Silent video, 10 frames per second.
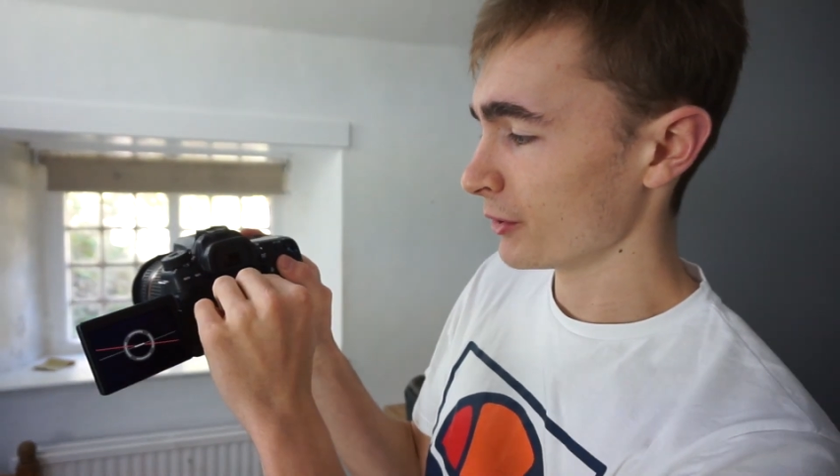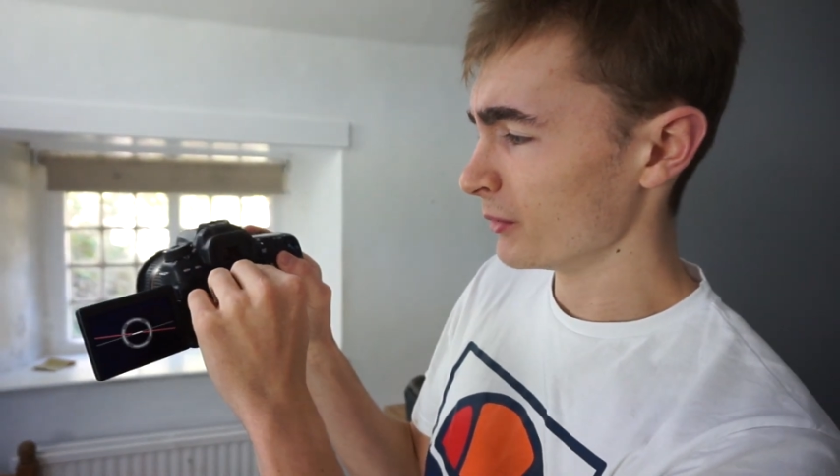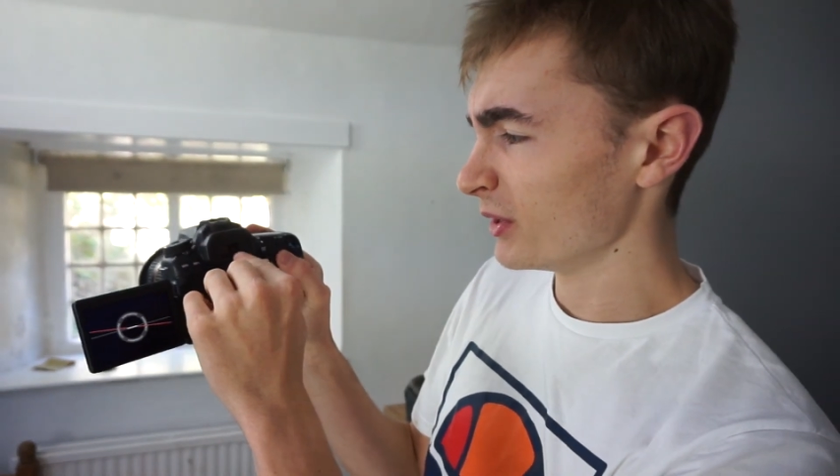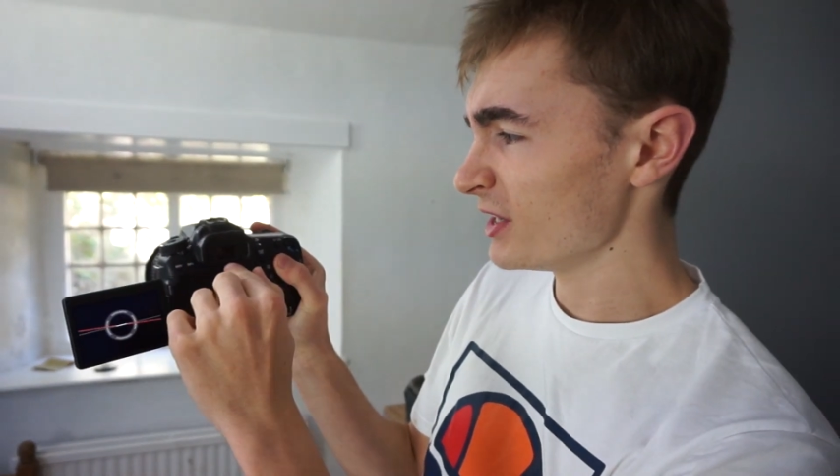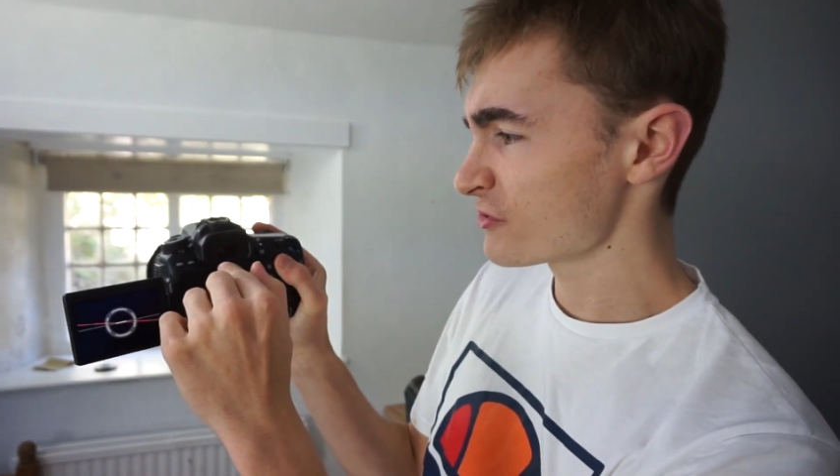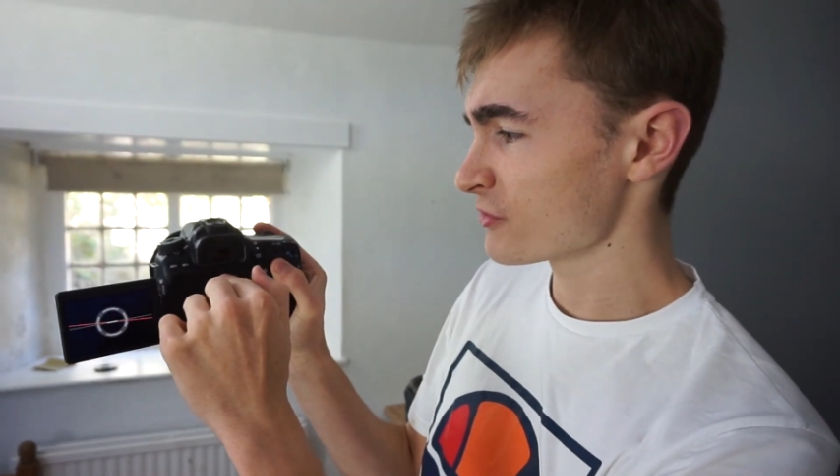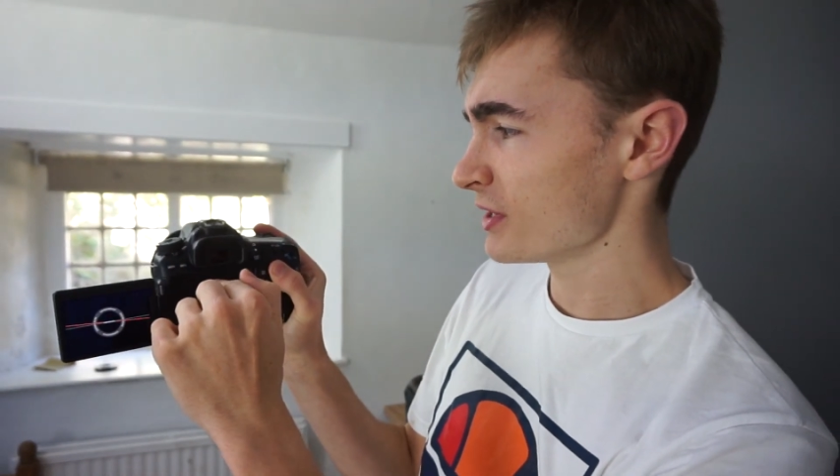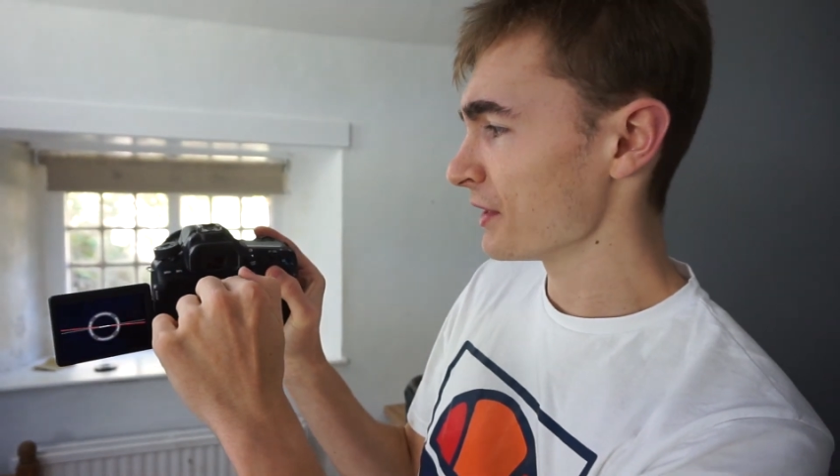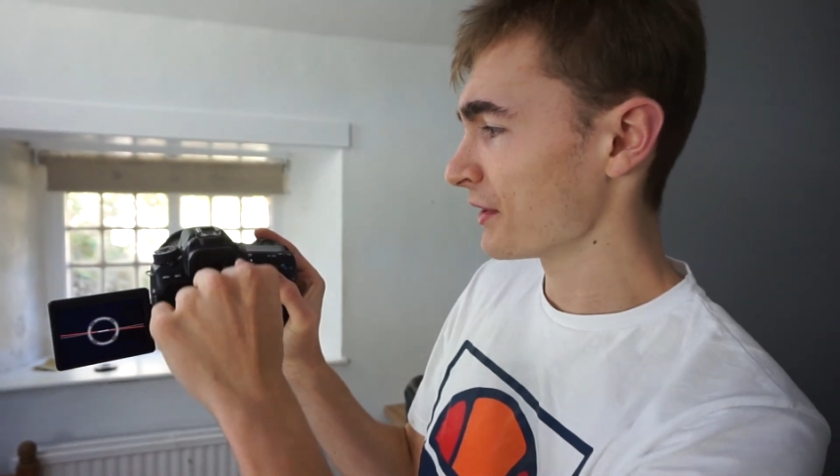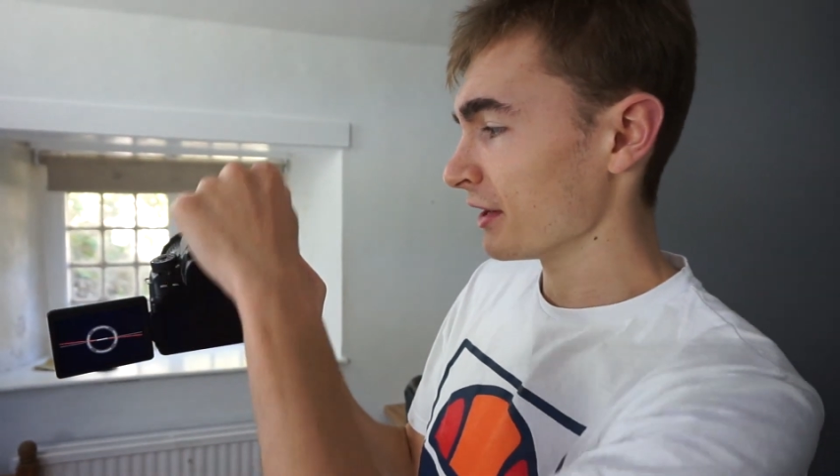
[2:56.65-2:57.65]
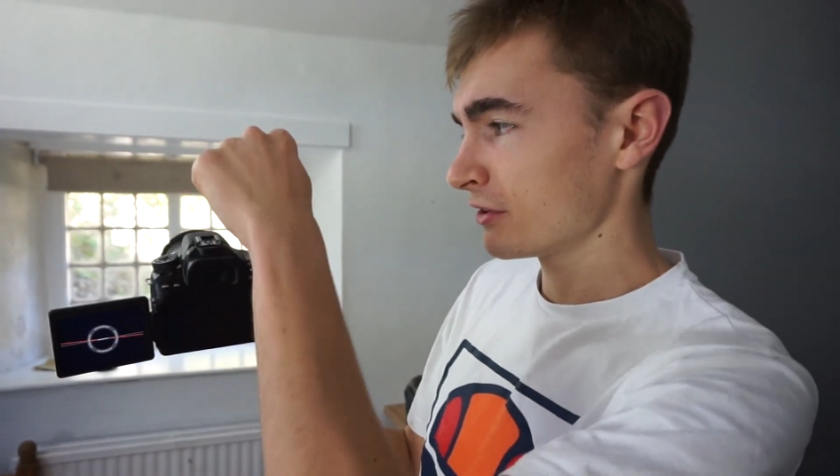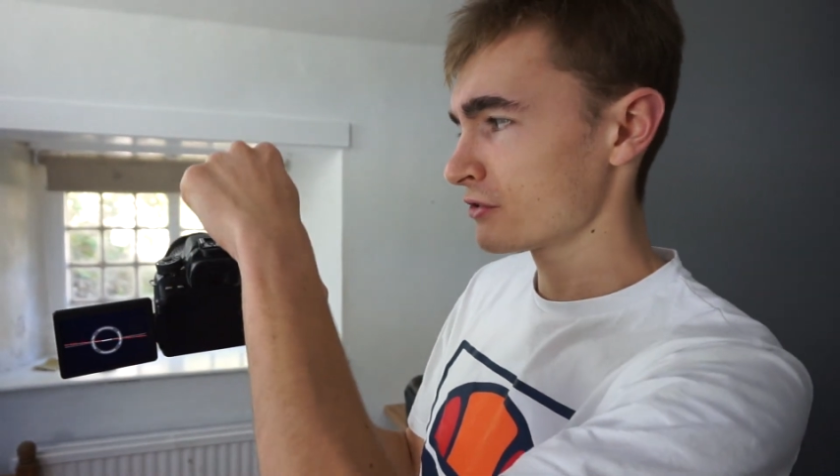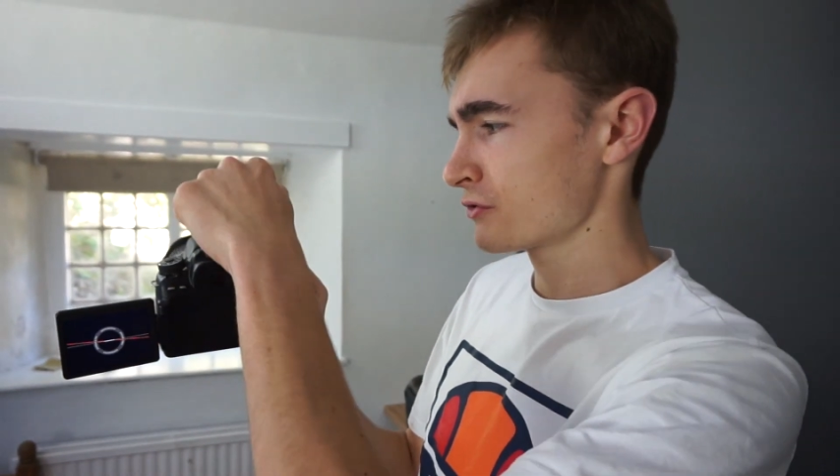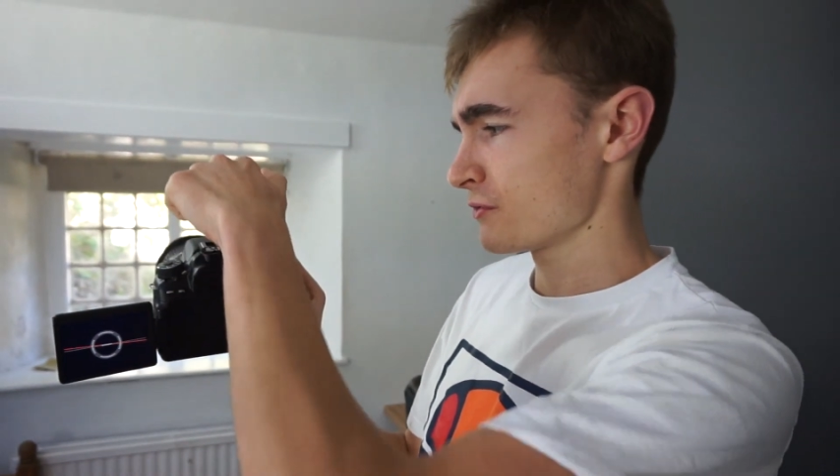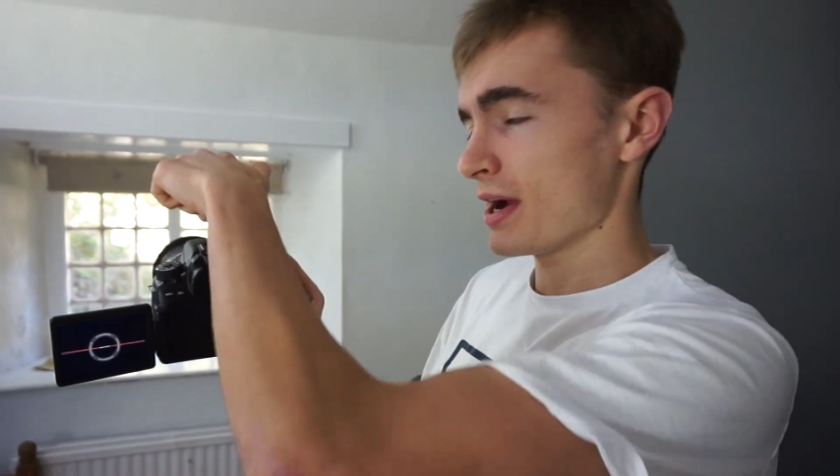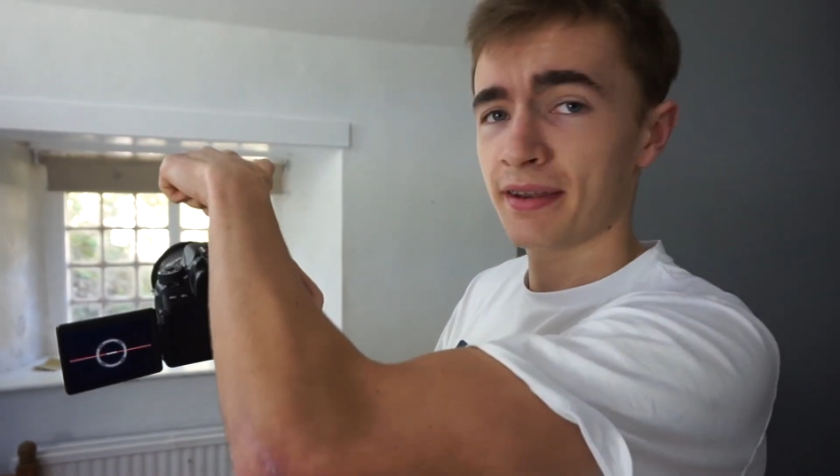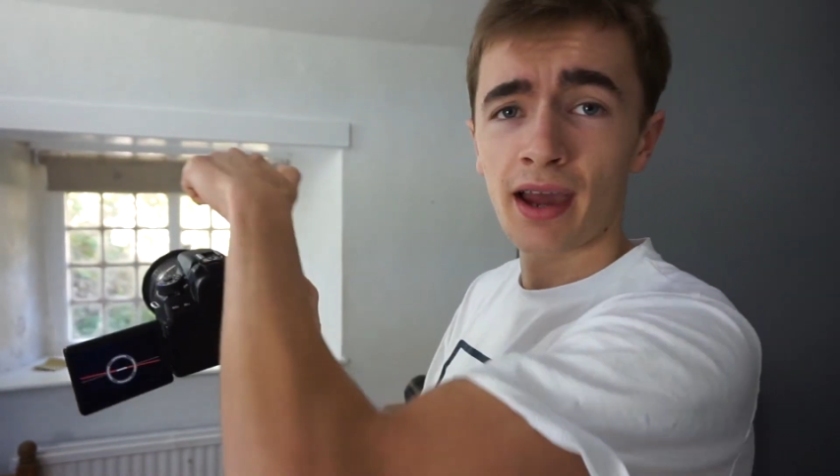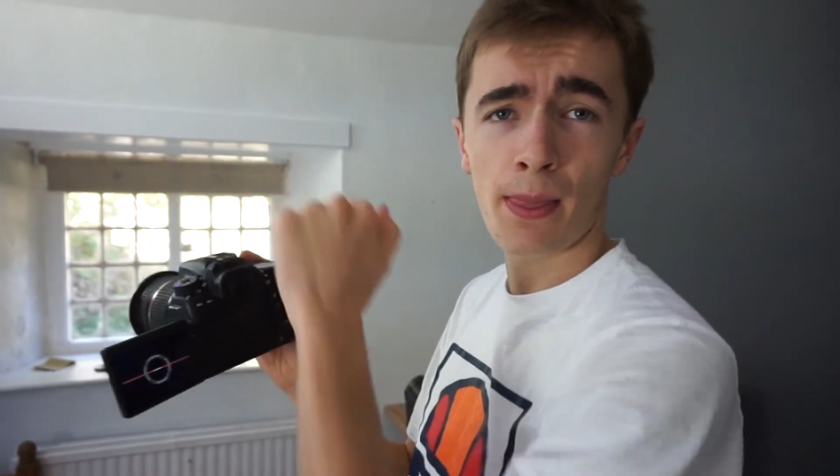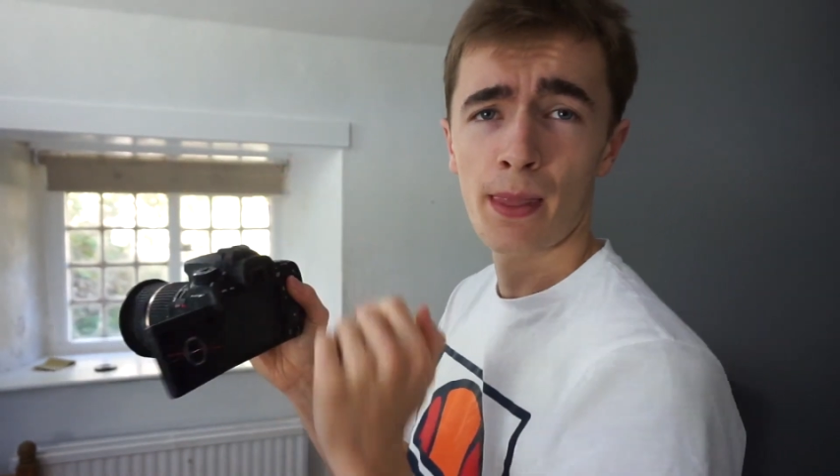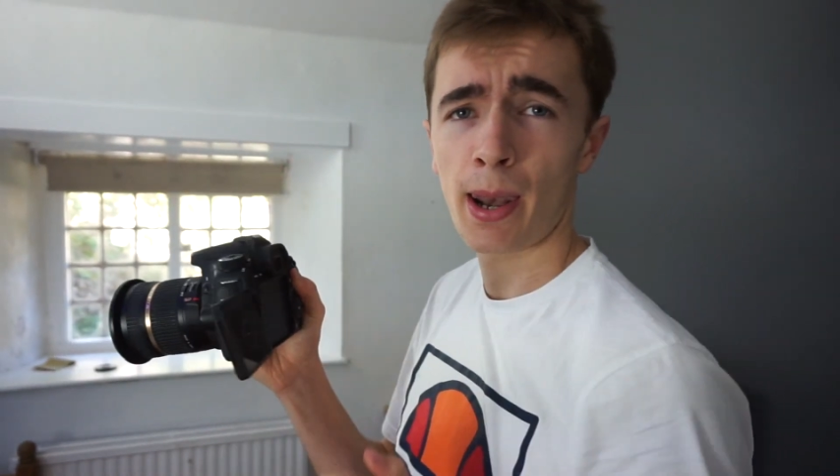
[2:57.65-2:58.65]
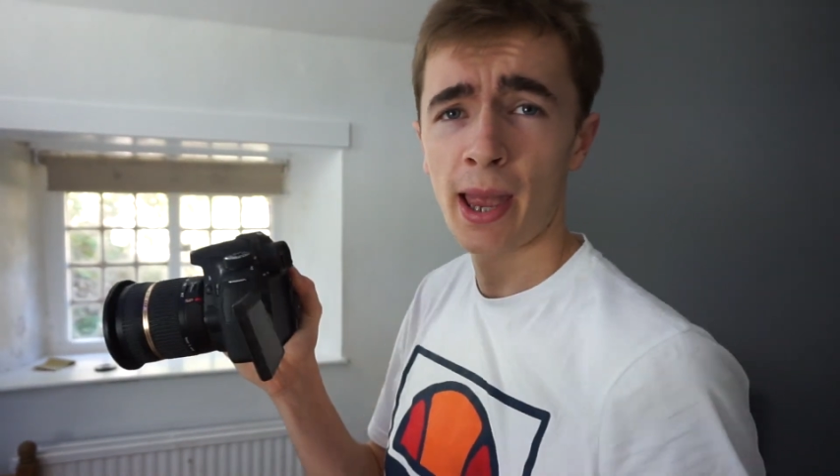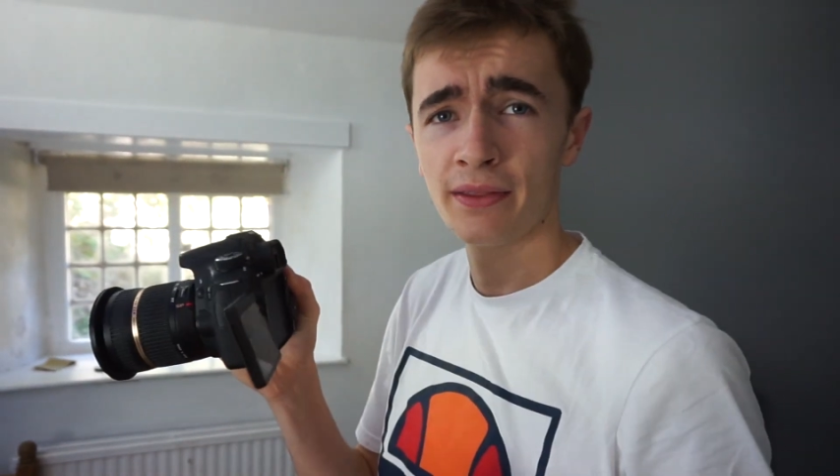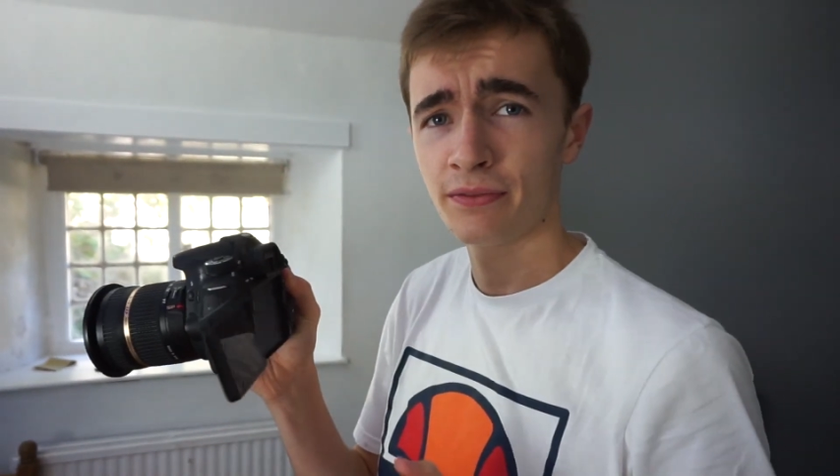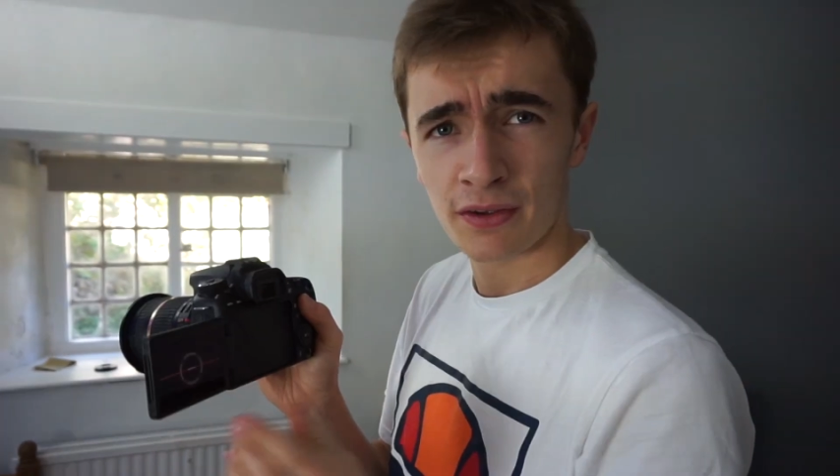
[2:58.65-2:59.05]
you're literally looking straight down the lens.